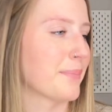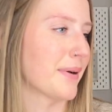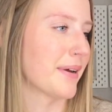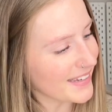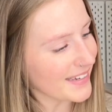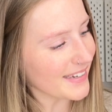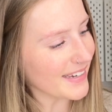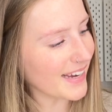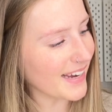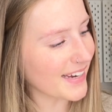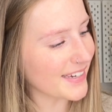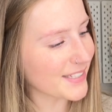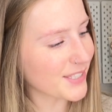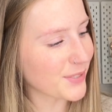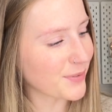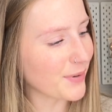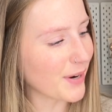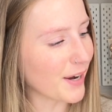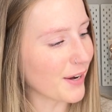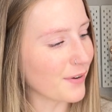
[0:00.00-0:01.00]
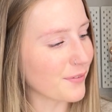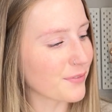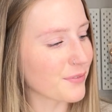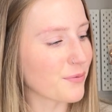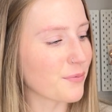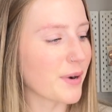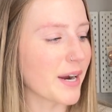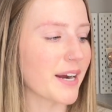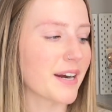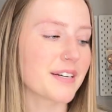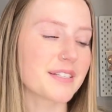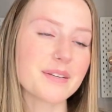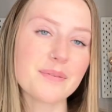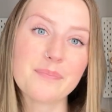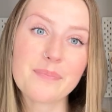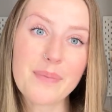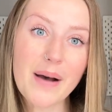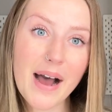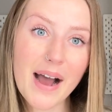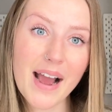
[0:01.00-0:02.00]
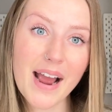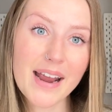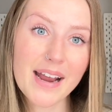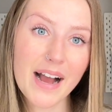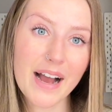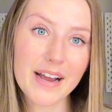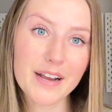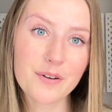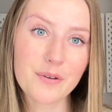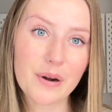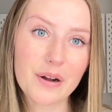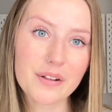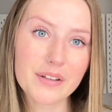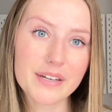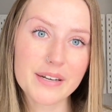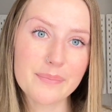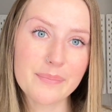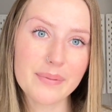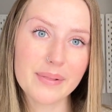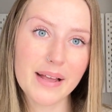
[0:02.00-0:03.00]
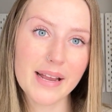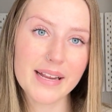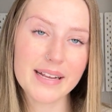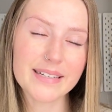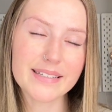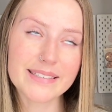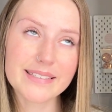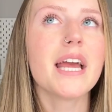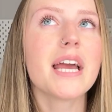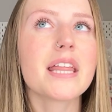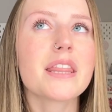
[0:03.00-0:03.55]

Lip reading: But okay, 12. Where to buy high quality blanks?